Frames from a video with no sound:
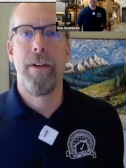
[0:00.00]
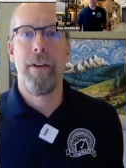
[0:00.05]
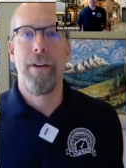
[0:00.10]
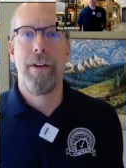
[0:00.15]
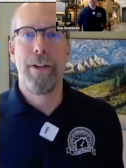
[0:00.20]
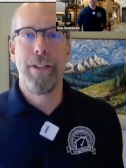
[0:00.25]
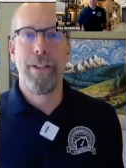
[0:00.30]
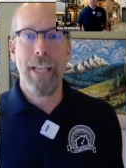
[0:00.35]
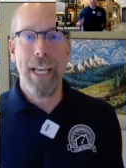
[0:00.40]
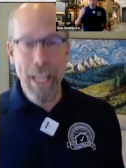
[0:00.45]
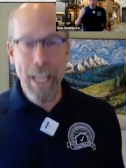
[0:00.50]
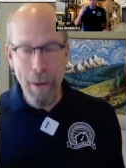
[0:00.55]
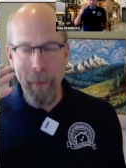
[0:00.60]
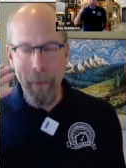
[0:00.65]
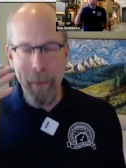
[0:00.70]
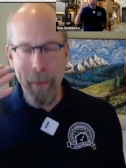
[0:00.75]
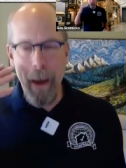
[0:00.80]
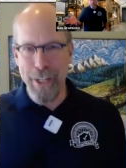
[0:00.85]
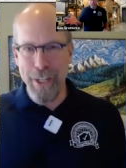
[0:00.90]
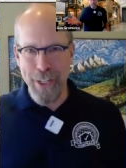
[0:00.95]
Because I can
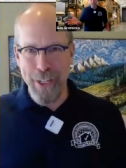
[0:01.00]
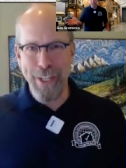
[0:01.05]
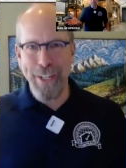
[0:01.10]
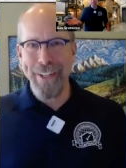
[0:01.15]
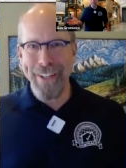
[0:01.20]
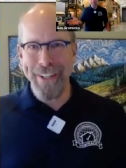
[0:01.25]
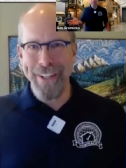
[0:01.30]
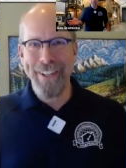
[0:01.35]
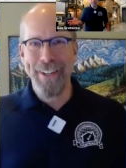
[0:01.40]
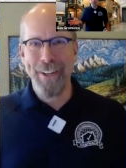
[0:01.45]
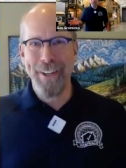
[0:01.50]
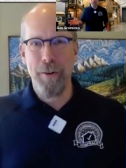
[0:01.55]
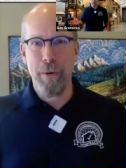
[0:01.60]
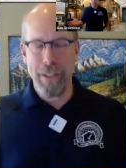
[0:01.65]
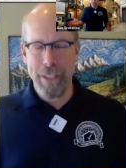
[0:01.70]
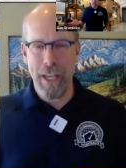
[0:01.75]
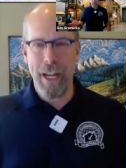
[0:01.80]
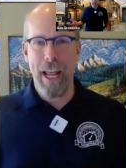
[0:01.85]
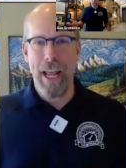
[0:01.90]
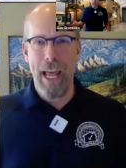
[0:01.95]
imagine what's
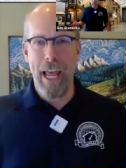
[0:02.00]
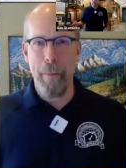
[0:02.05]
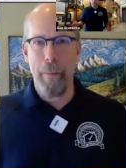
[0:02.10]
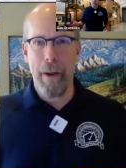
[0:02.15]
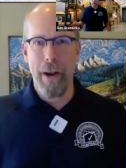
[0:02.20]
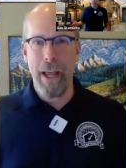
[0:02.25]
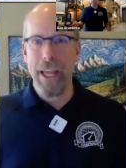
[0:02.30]
going to happen.